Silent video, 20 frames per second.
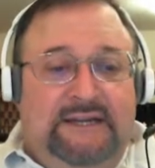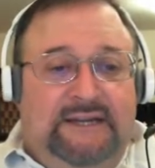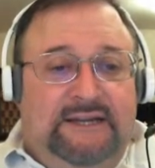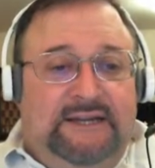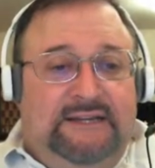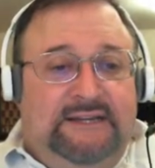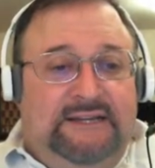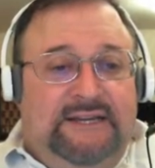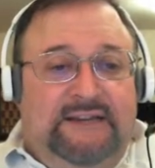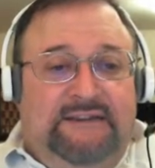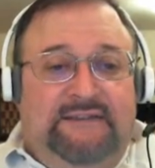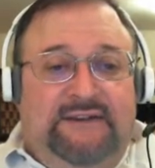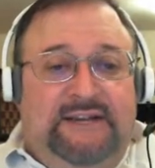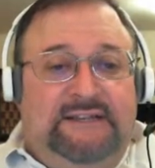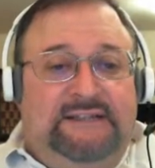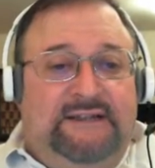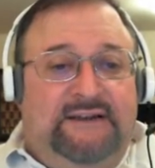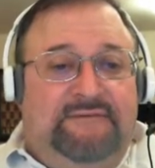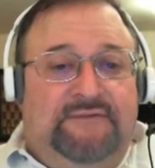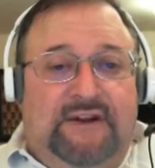
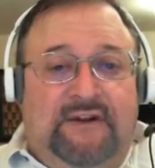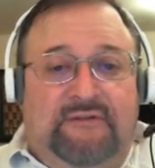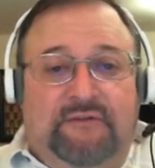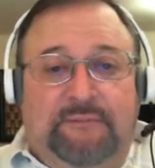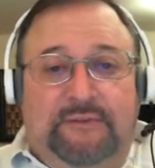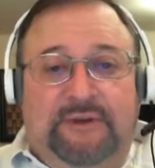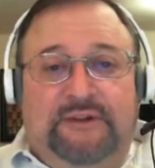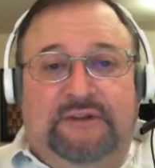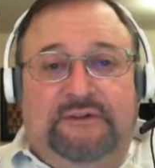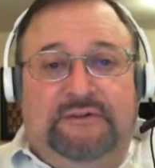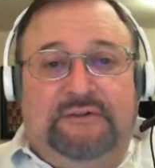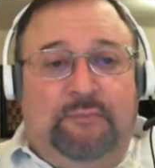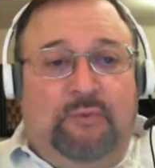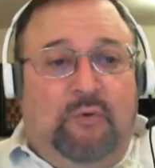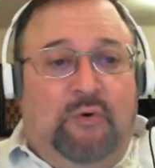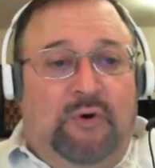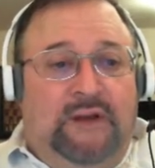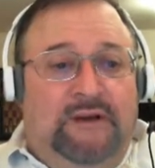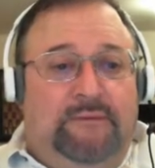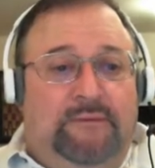TVs. I've never been
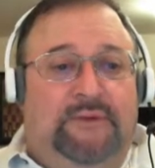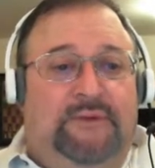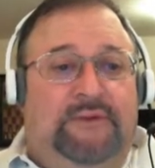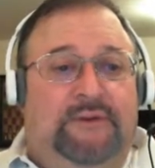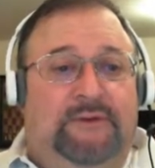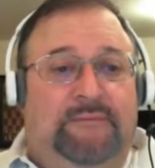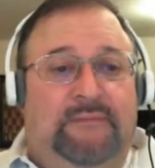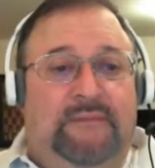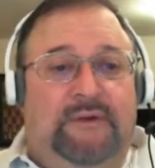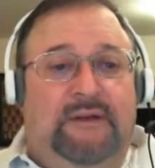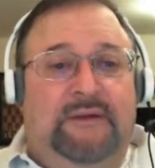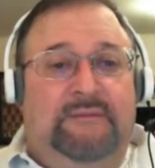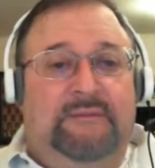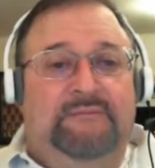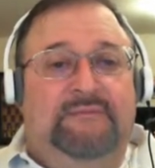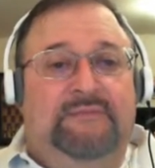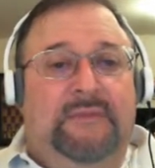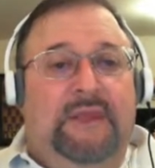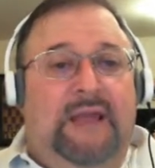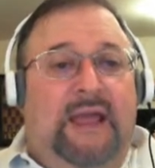disappointed with them.
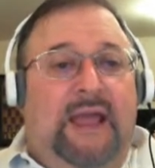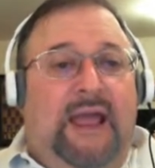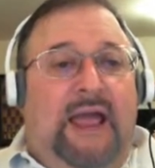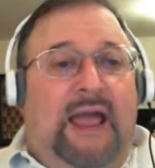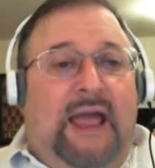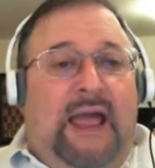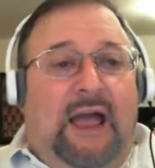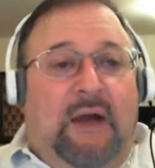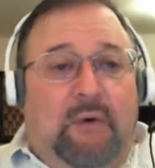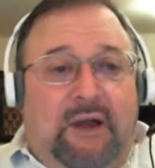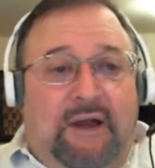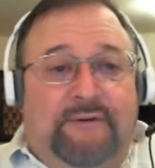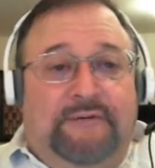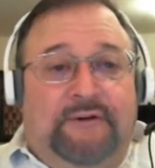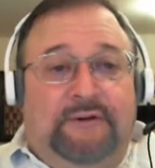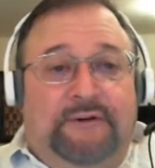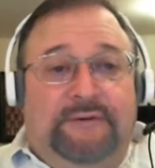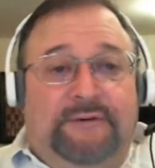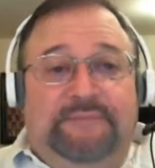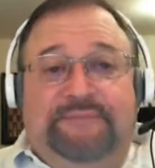
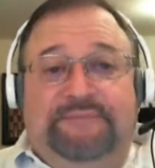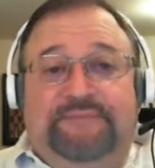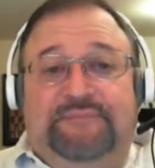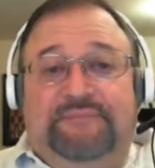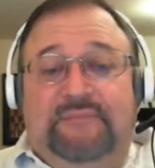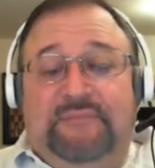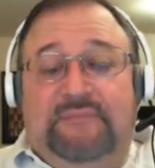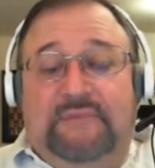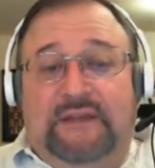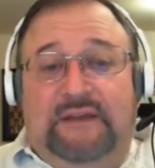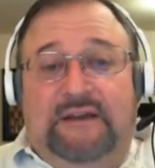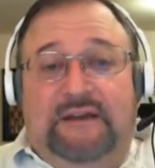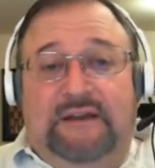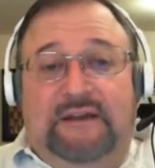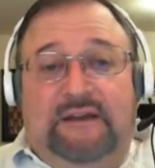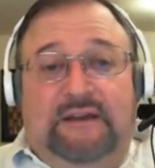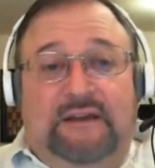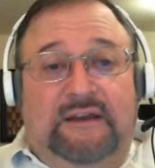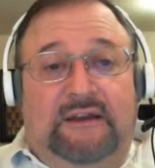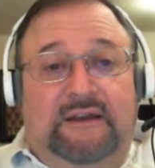However,
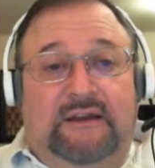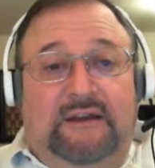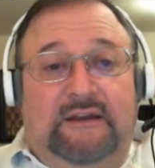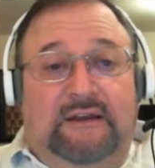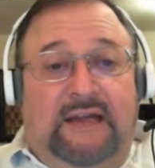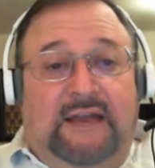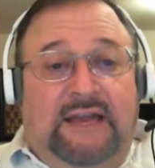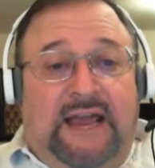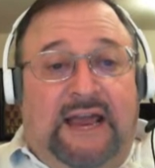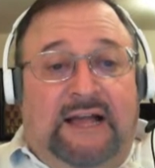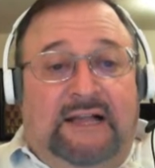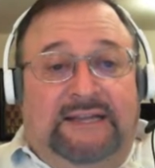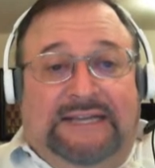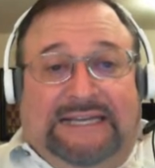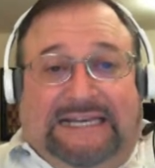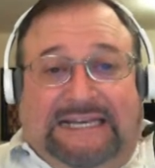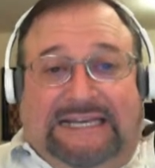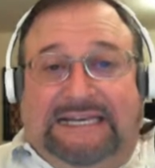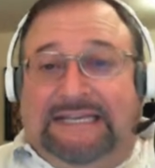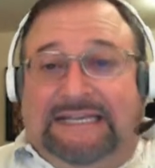an
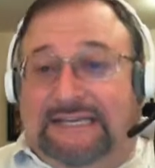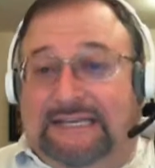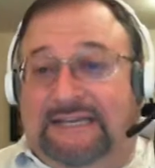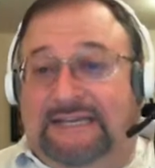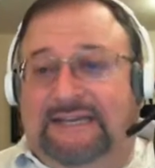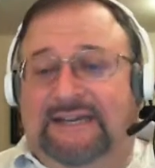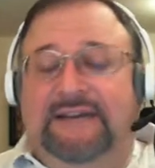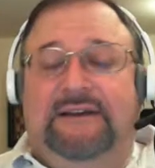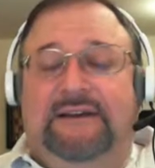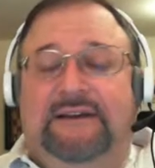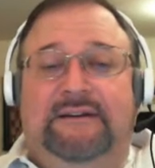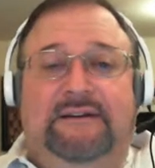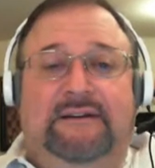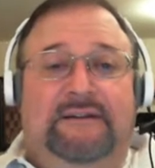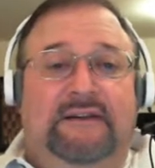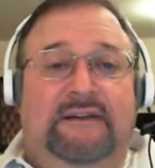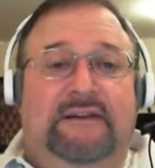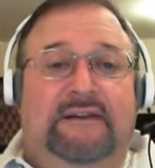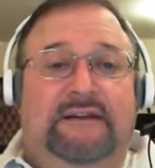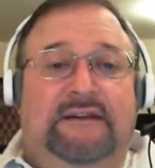LED
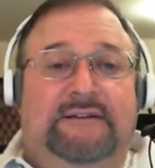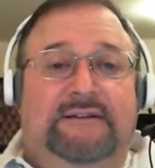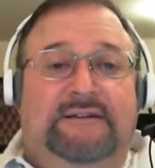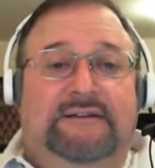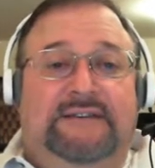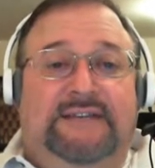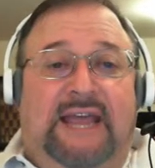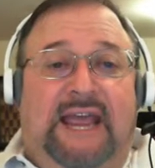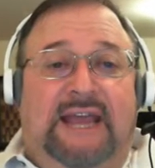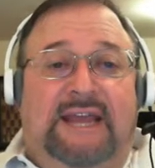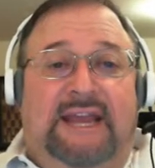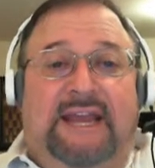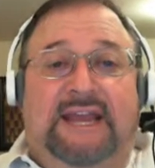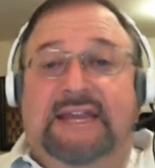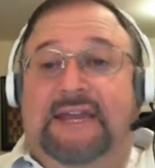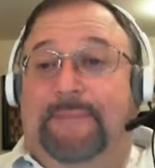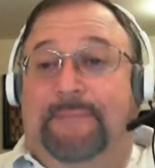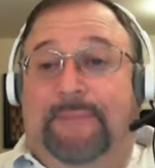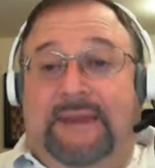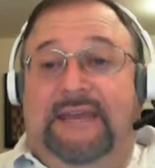
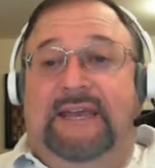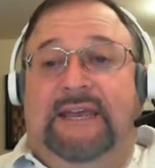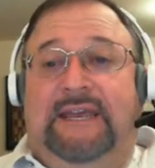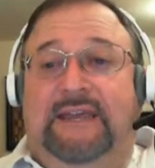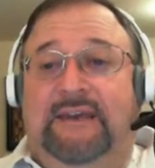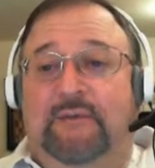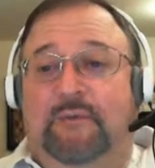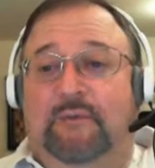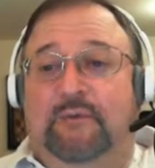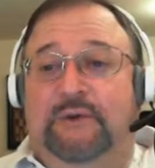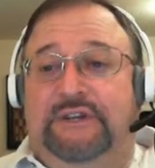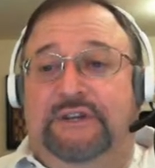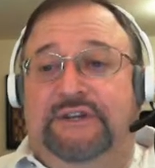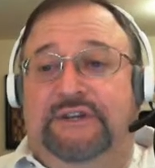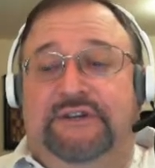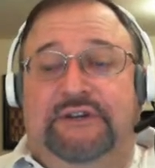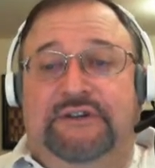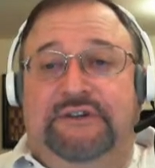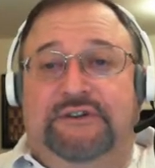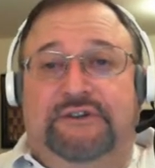1080p, which
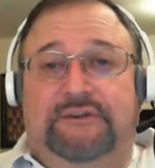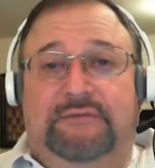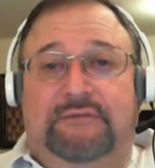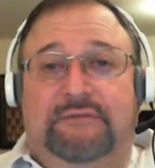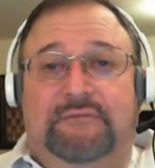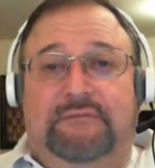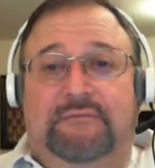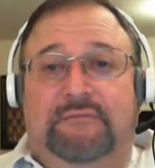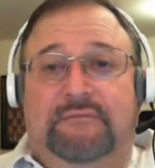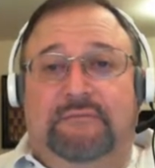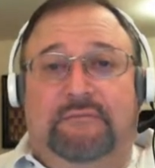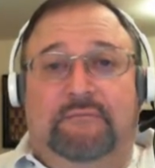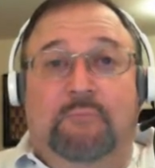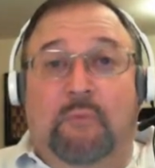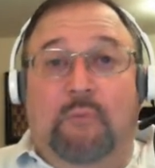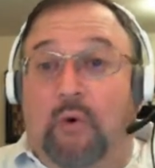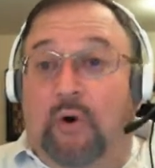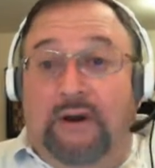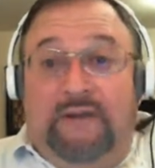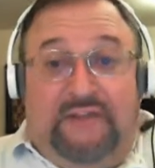is
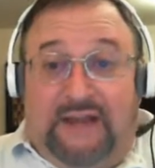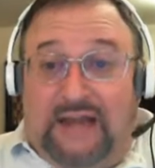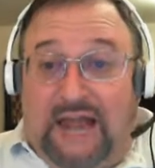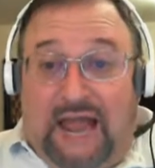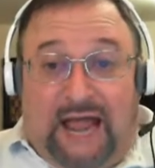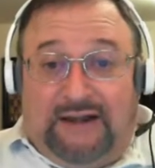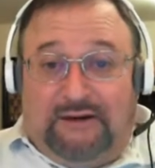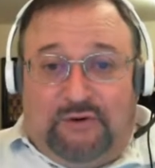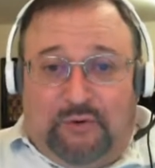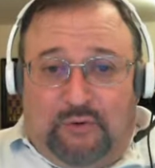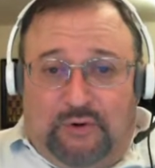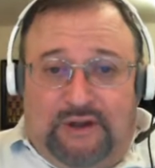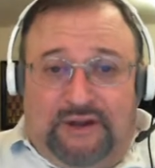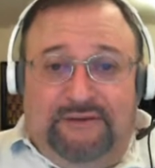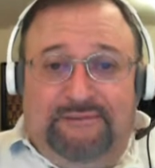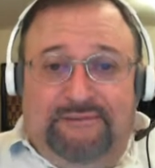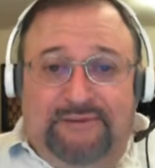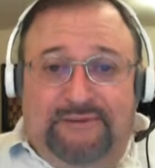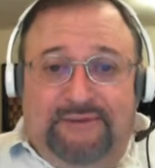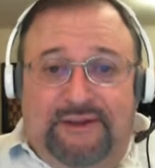more than adequate
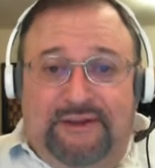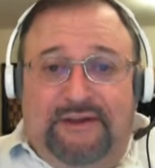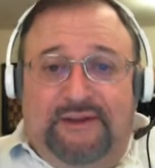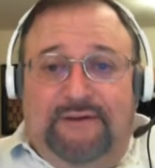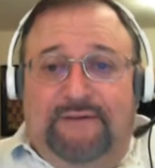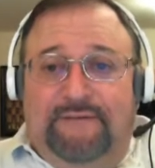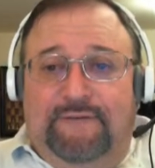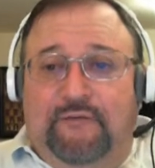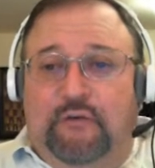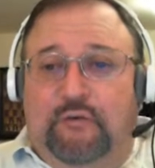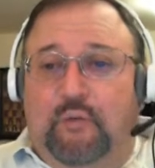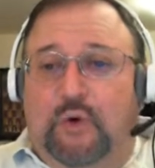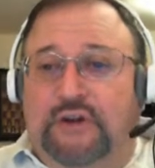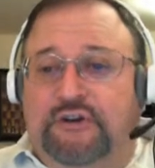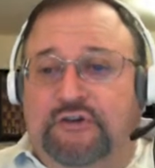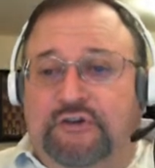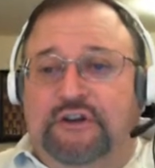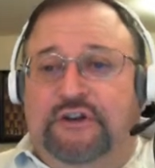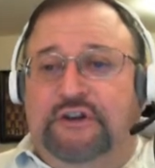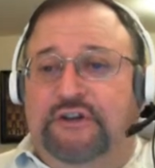for
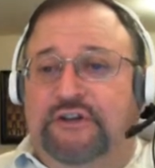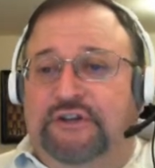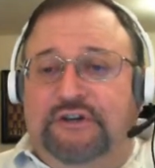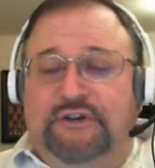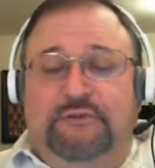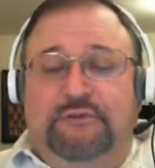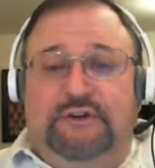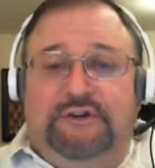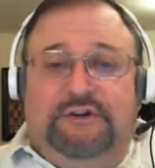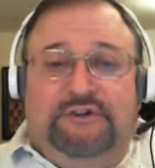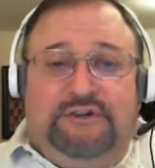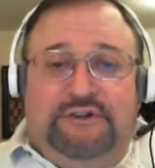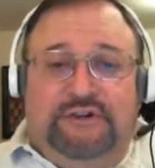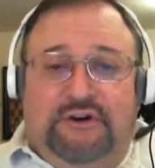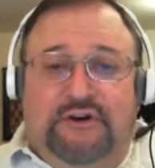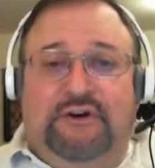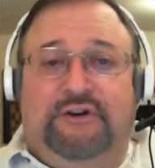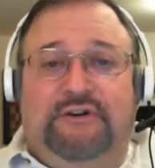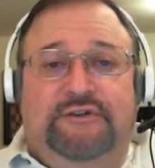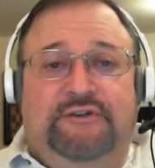what you're going to do in
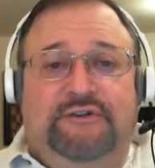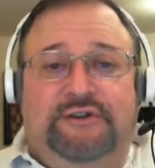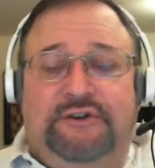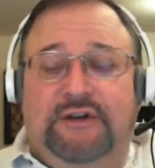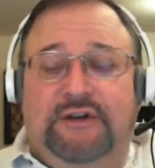church,